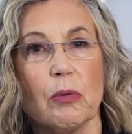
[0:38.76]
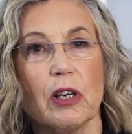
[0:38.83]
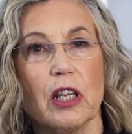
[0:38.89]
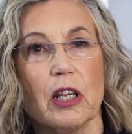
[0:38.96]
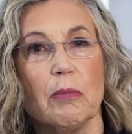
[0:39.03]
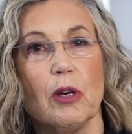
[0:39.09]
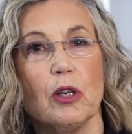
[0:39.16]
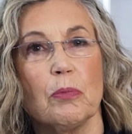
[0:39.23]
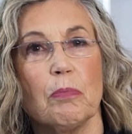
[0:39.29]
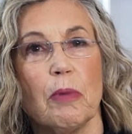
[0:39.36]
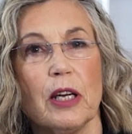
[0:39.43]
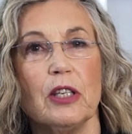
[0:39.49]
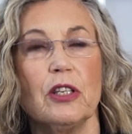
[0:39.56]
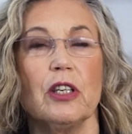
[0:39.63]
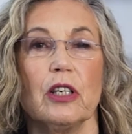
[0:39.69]
one of the most
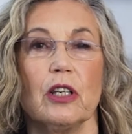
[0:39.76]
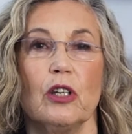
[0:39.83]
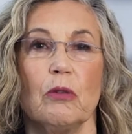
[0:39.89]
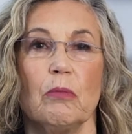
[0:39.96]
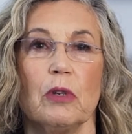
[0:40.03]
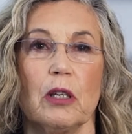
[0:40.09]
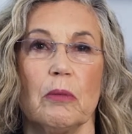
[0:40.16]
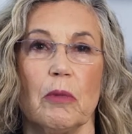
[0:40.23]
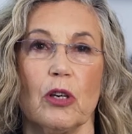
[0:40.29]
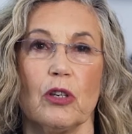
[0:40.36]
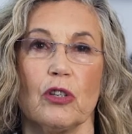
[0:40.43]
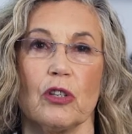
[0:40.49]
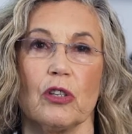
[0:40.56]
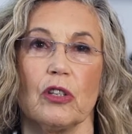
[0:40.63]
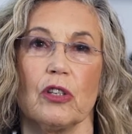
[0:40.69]
basic human
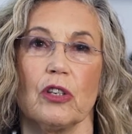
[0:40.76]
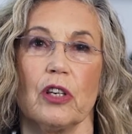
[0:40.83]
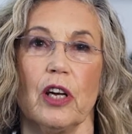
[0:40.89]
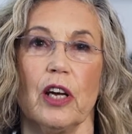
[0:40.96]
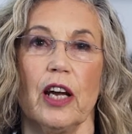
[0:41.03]
emotions.